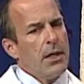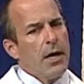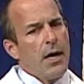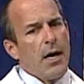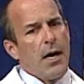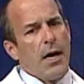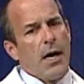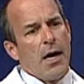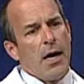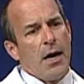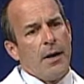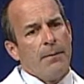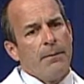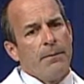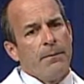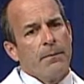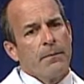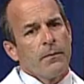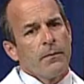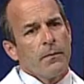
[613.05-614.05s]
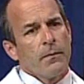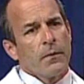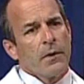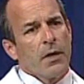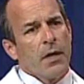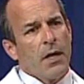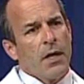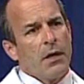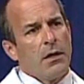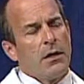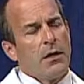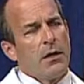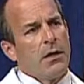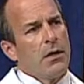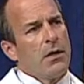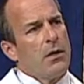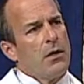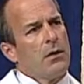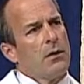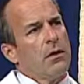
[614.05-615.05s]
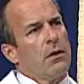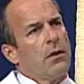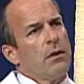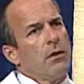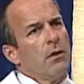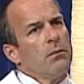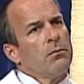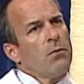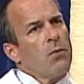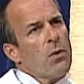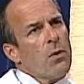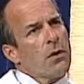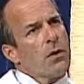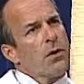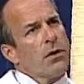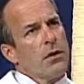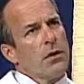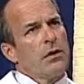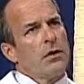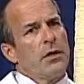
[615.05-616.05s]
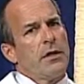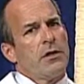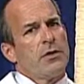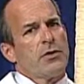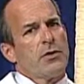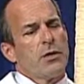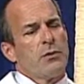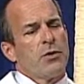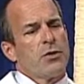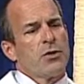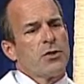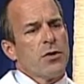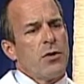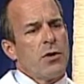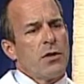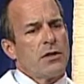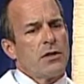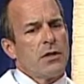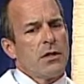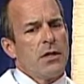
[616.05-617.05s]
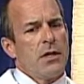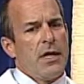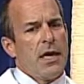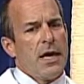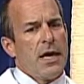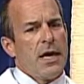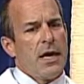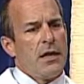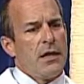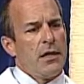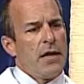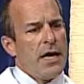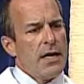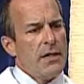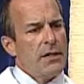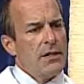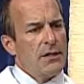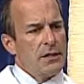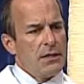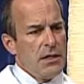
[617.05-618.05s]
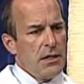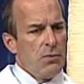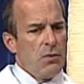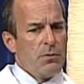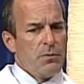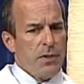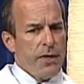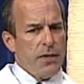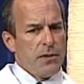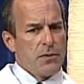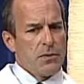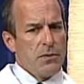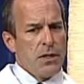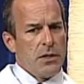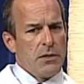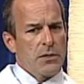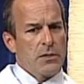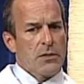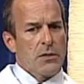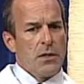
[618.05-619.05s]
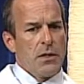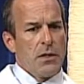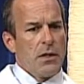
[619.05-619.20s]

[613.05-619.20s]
Um, and, you know, more current literature would show us that a lot of these knee replacements